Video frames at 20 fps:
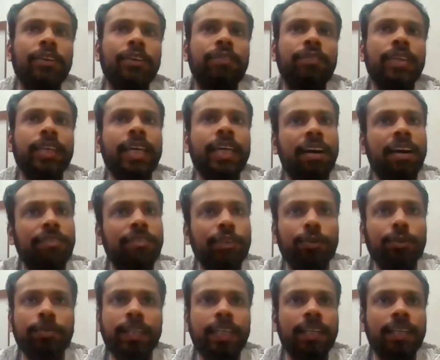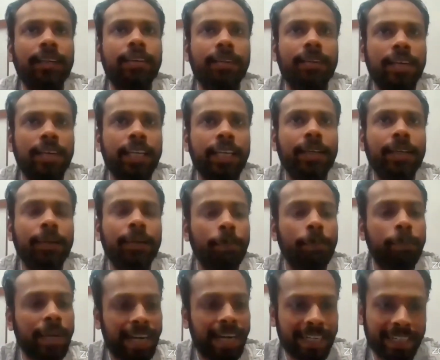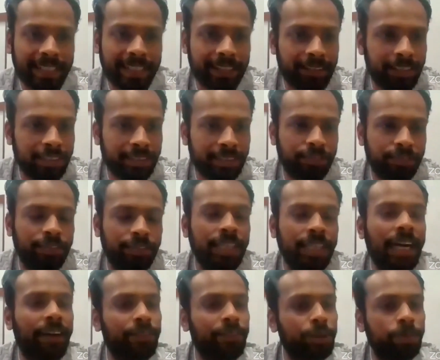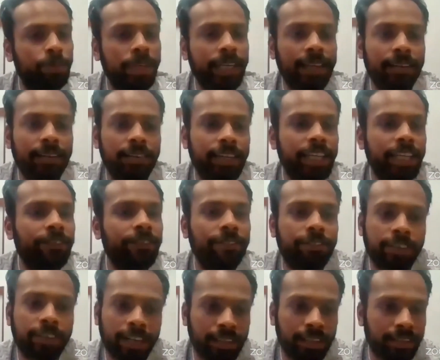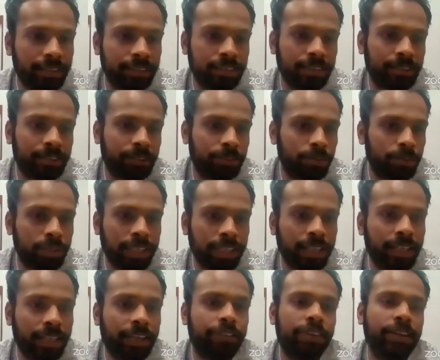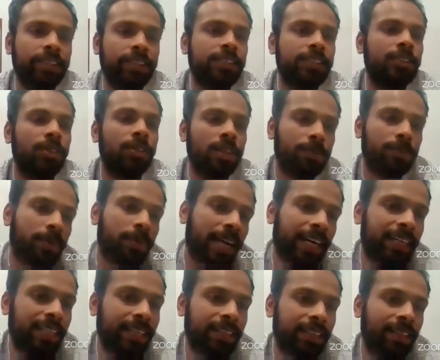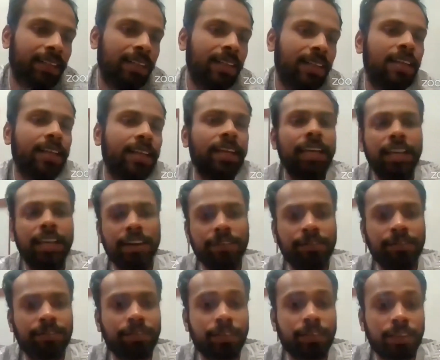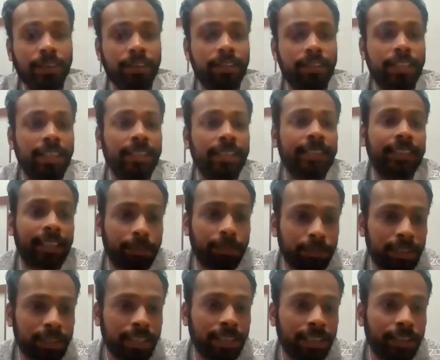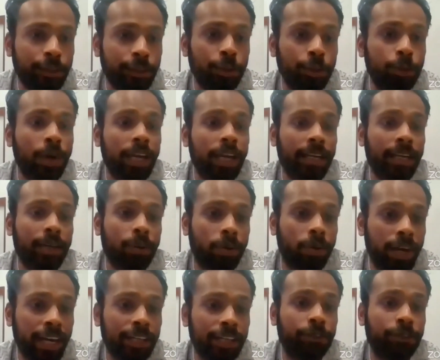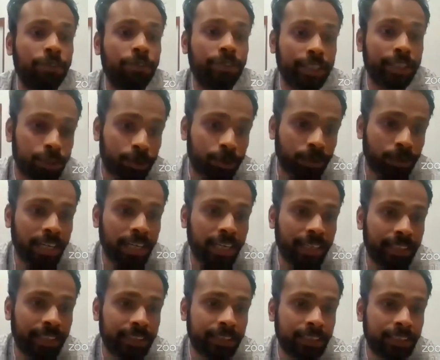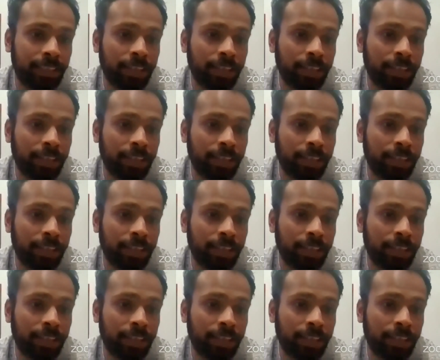we have to make learning practical. We have to make learning fun. Okay, if it's not practical, if there is something you are required to visualize